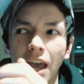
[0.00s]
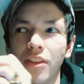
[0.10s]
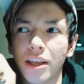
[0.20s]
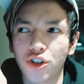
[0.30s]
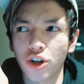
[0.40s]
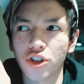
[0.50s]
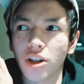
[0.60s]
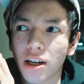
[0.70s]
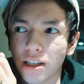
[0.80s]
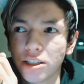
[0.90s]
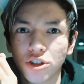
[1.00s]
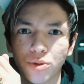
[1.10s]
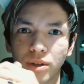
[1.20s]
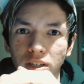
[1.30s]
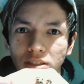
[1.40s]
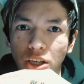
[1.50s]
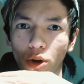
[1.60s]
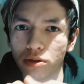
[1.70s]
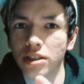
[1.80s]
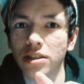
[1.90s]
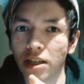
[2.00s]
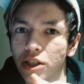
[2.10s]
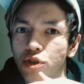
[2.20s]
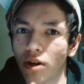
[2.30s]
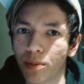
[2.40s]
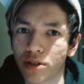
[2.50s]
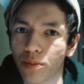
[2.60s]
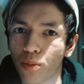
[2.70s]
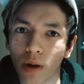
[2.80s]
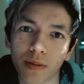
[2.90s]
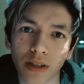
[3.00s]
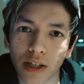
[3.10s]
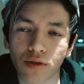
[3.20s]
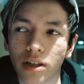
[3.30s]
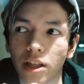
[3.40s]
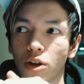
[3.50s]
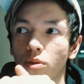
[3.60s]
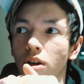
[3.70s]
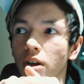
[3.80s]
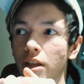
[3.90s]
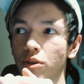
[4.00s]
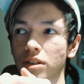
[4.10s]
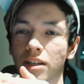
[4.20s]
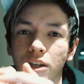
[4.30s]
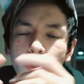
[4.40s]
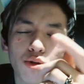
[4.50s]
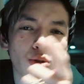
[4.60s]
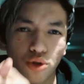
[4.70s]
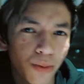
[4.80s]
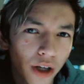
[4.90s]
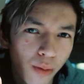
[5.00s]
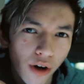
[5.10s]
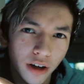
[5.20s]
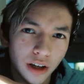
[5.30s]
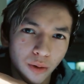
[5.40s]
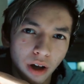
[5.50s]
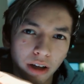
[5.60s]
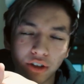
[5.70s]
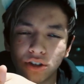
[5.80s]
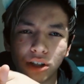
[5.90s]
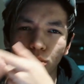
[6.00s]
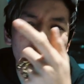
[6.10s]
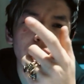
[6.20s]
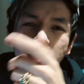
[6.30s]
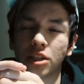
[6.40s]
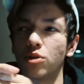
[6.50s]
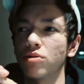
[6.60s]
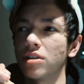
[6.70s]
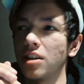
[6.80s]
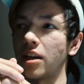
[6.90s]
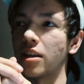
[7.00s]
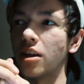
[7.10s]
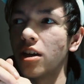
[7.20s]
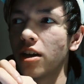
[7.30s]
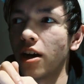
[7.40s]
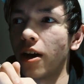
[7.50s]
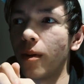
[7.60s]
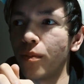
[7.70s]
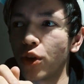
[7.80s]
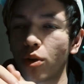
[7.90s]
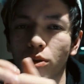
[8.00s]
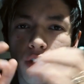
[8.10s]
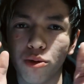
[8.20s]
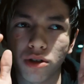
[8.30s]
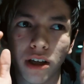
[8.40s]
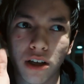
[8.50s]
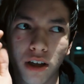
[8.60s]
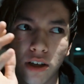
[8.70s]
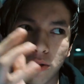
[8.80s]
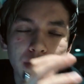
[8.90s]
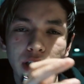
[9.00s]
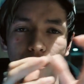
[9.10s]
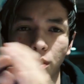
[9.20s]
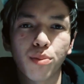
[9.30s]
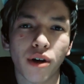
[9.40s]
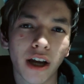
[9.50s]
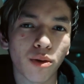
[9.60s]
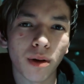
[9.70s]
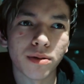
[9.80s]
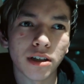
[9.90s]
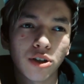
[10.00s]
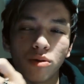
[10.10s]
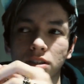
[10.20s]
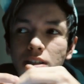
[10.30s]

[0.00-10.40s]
and they charge a lot less just because they only design dropship websites, right? They don't design social media marketing agency websites. They don't design those like specific brand websites. They don't